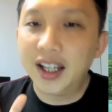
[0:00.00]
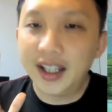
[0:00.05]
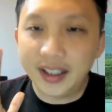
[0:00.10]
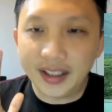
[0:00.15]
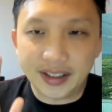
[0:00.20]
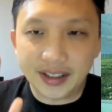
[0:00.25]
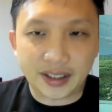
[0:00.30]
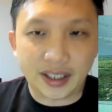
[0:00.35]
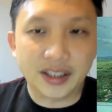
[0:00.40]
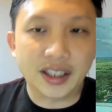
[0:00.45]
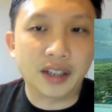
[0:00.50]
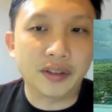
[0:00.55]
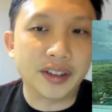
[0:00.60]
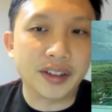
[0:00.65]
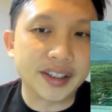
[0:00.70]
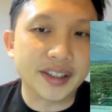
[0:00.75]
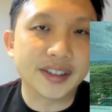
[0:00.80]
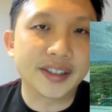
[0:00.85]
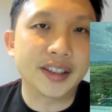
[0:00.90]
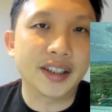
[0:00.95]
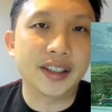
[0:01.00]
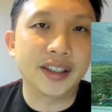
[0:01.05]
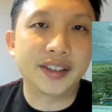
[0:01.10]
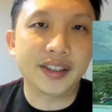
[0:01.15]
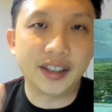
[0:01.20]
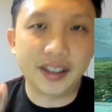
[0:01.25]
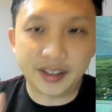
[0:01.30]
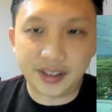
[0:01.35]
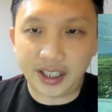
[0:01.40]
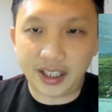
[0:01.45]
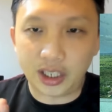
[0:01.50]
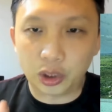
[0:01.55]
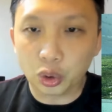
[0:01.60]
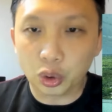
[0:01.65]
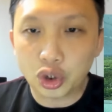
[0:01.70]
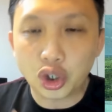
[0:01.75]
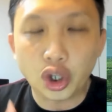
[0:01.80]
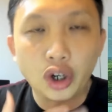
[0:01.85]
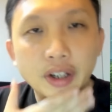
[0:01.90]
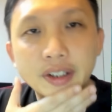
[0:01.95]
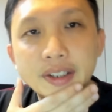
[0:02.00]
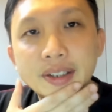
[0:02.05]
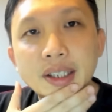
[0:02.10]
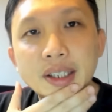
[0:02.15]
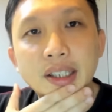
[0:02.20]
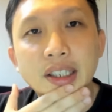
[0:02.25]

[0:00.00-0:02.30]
Iskandar Residences is a good choice.